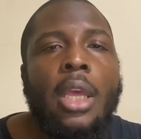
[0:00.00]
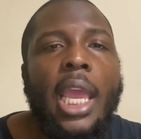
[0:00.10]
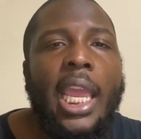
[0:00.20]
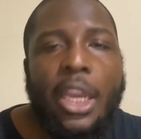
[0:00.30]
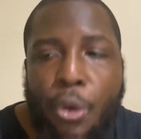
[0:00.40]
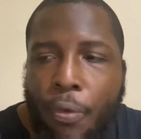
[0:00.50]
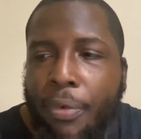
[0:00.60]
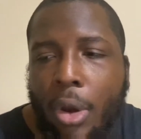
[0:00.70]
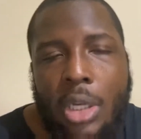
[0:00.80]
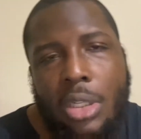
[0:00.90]
And you
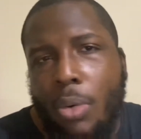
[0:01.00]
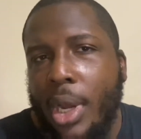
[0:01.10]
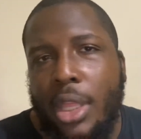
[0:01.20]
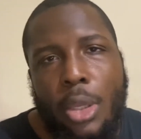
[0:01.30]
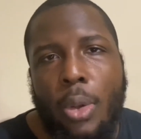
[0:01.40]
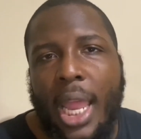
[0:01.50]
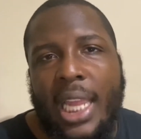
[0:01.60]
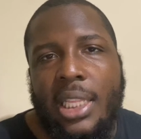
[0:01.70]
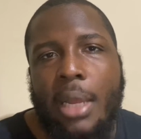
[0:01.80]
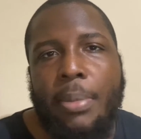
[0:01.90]
focus on whether you
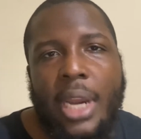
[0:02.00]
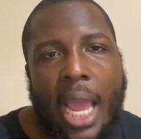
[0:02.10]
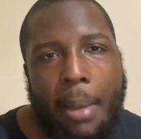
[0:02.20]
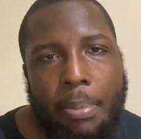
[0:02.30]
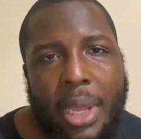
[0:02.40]
like them or not.